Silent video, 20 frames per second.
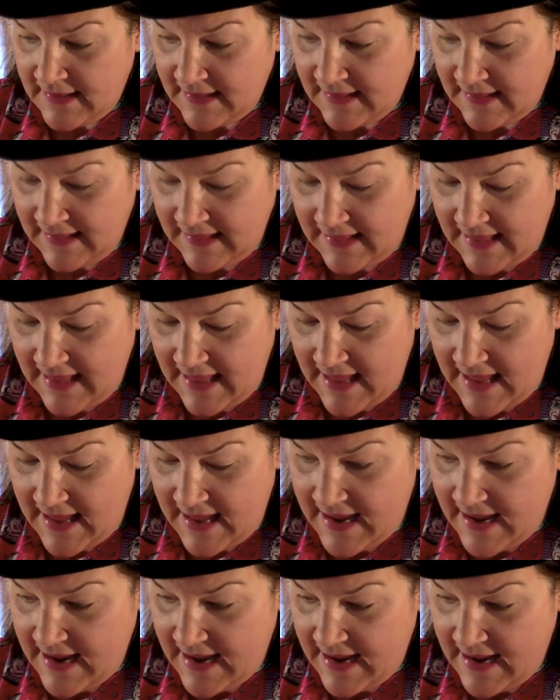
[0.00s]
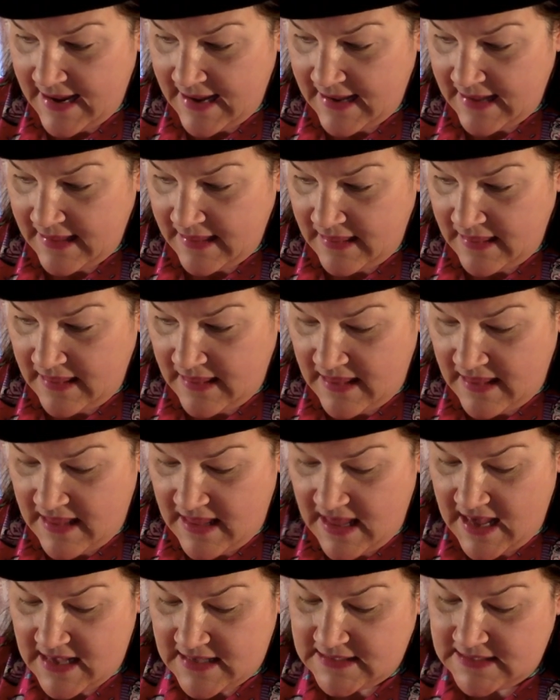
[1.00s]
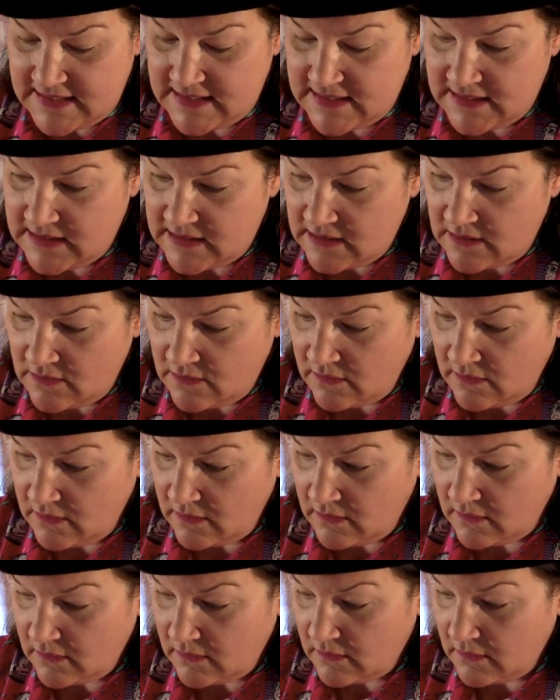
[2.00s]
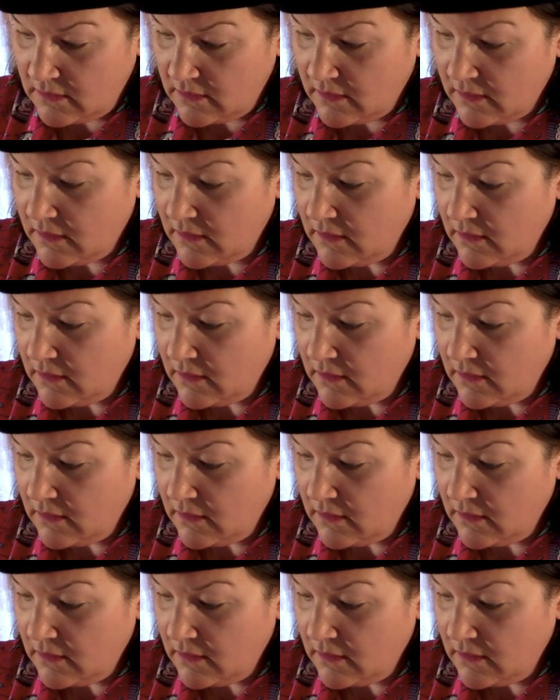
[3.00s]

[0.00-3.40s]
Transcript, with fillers: like this. Mm-hmm.